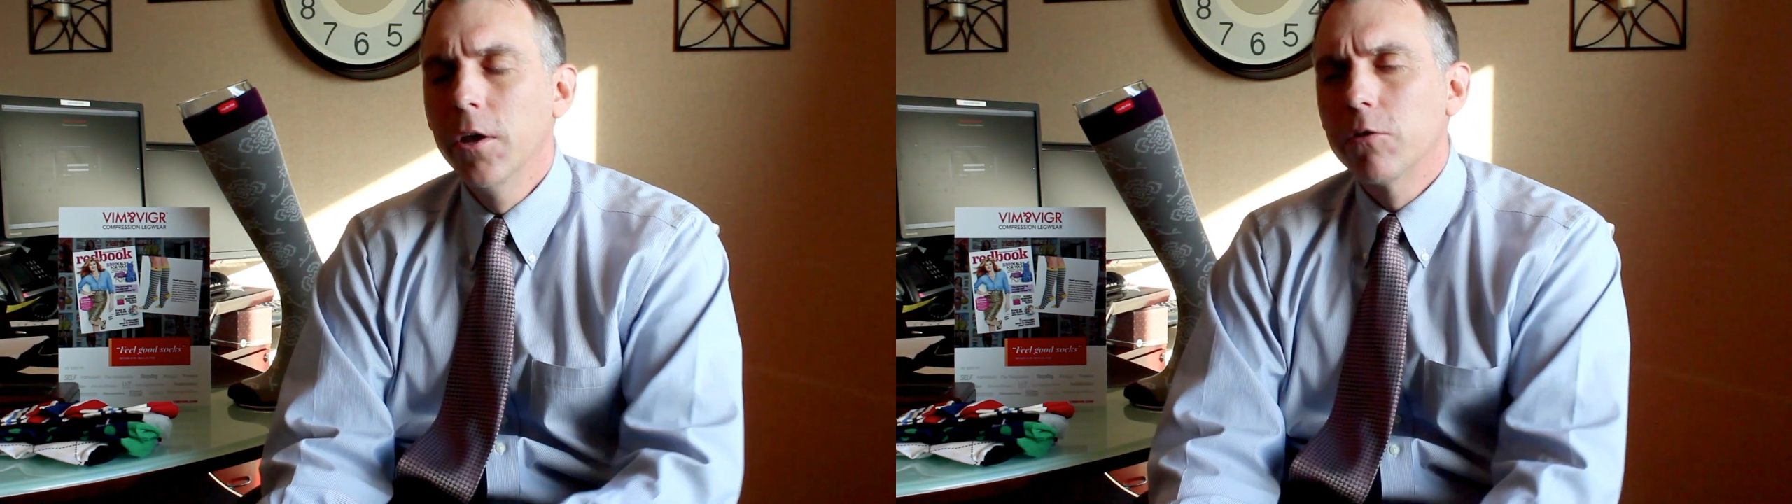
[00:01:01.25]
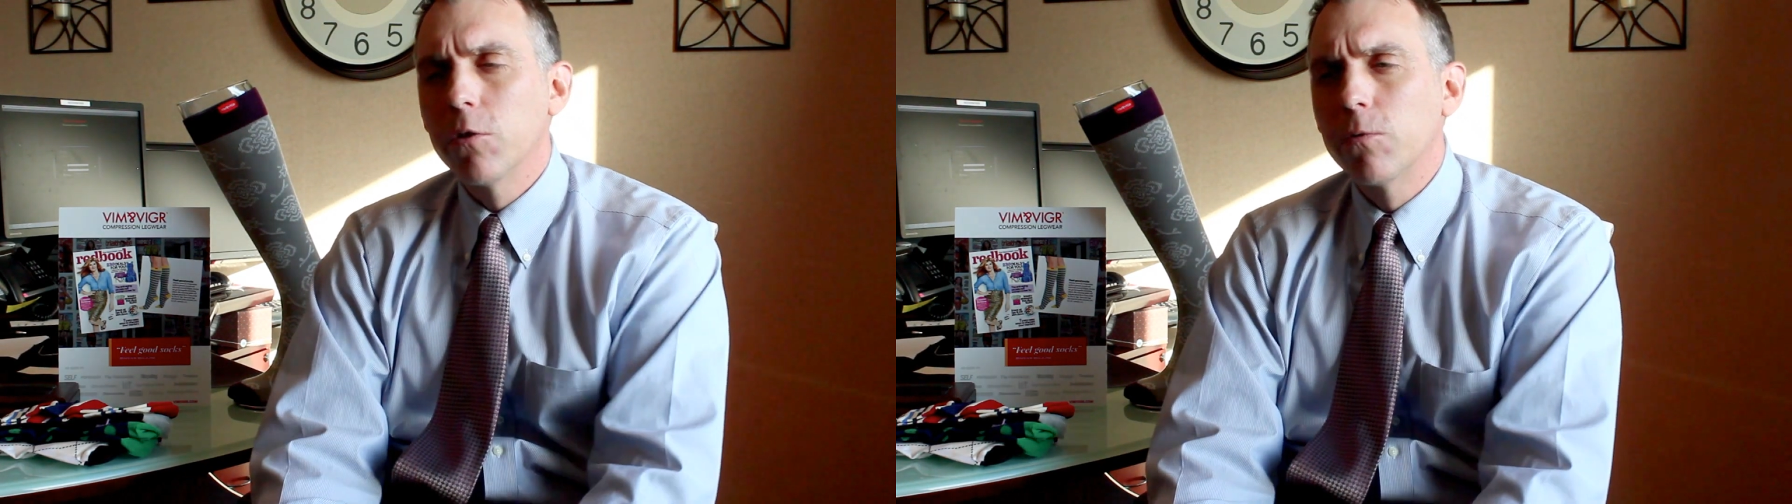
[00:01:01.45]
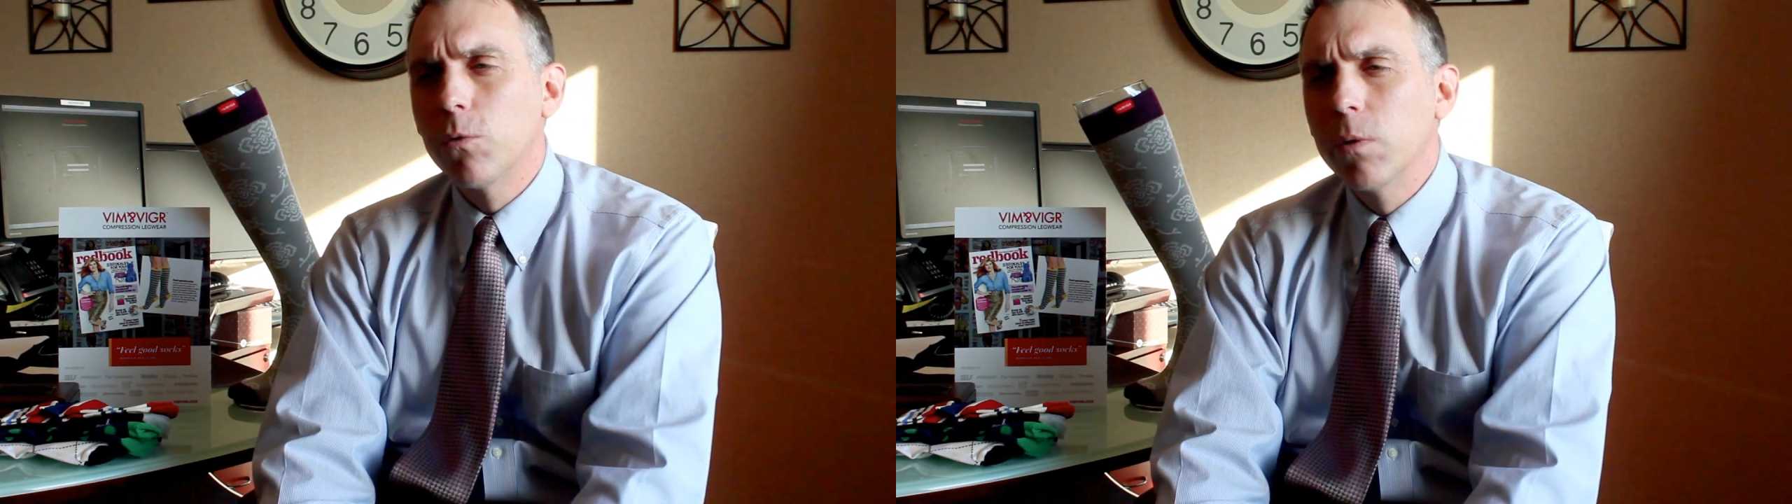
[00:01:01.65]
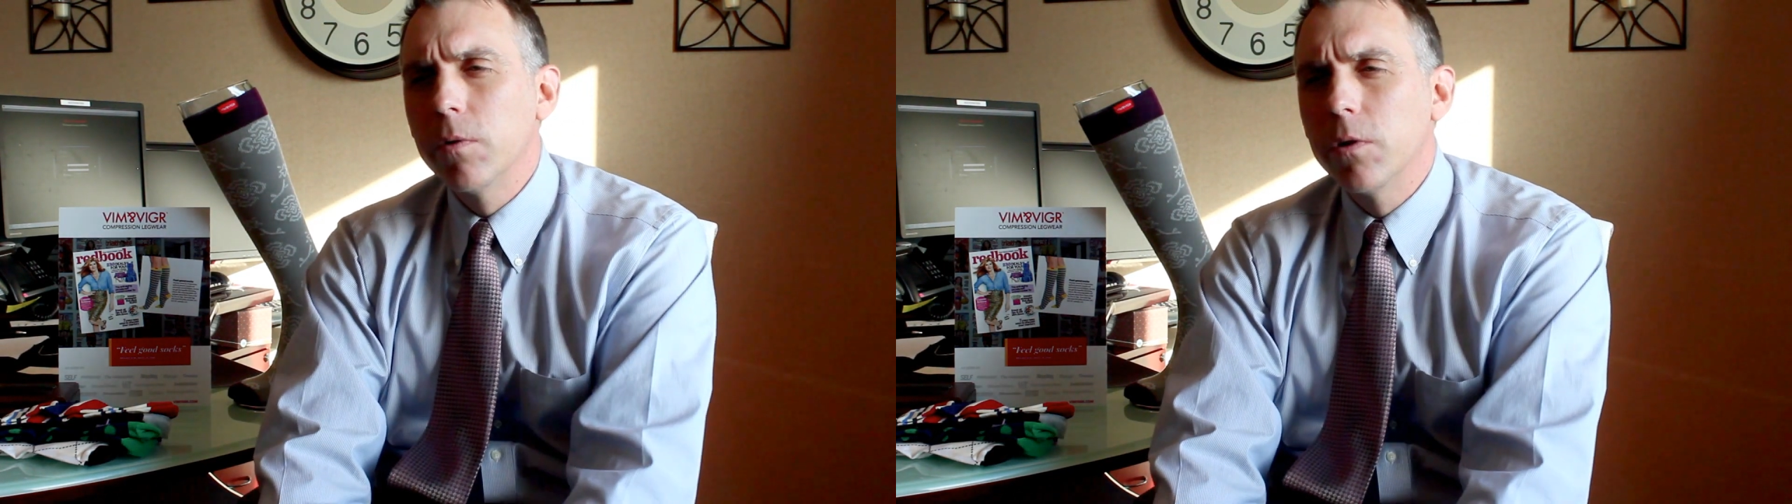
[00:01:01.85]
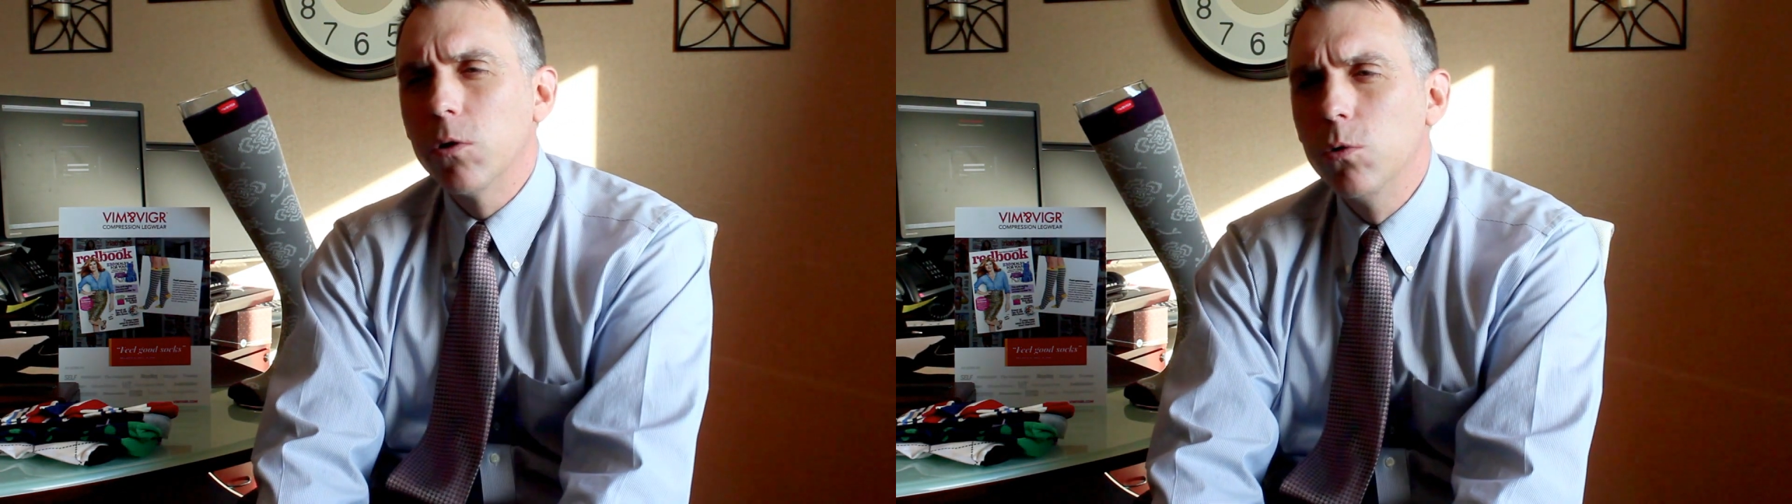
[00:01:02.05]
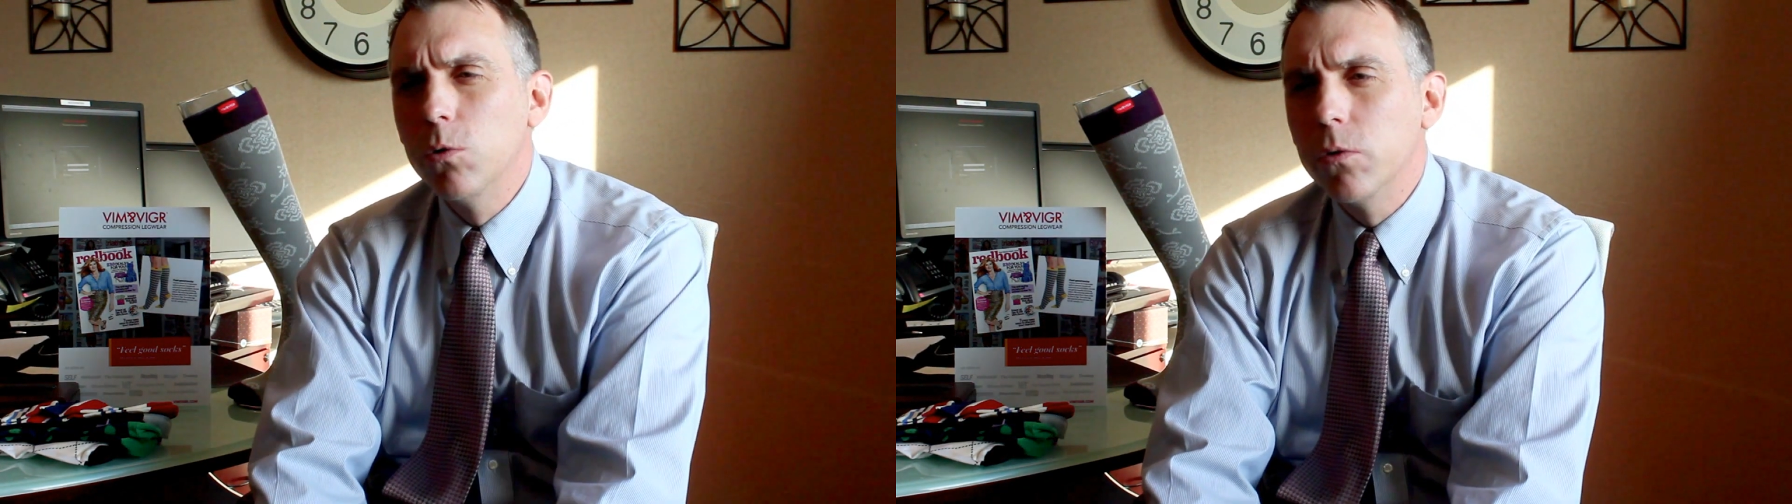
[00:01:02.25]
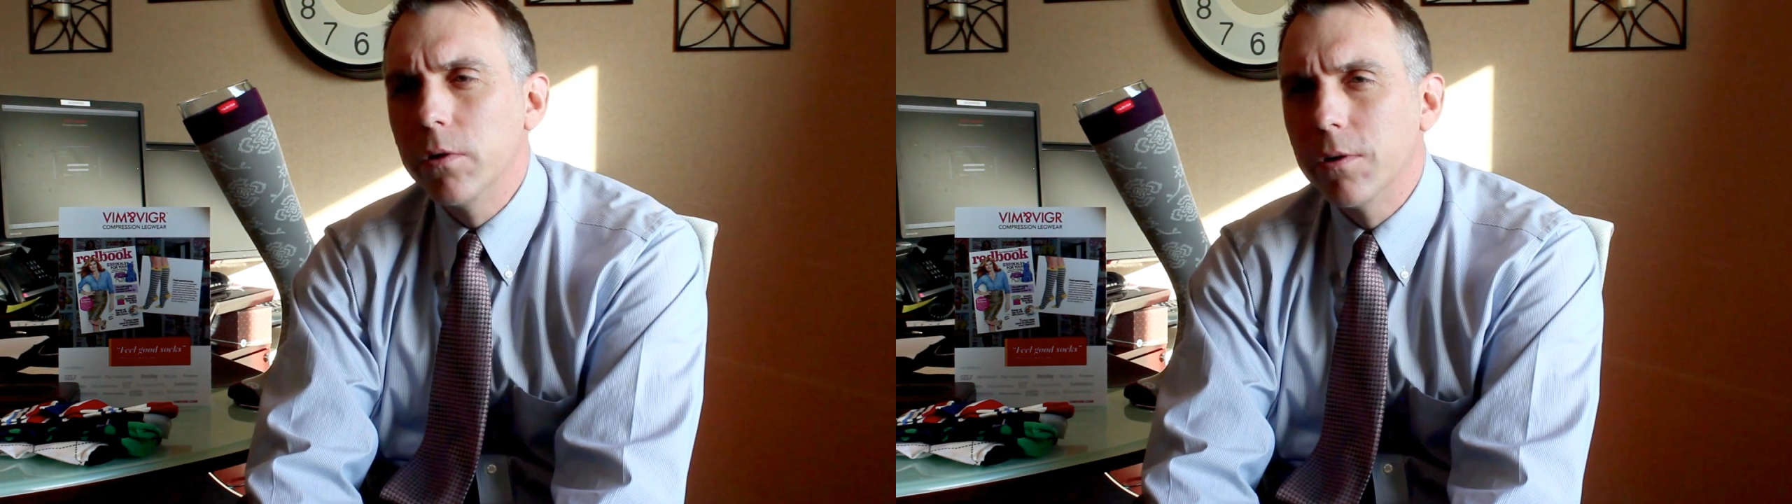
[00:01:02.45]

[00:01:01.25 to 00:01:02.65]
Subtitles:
So for women who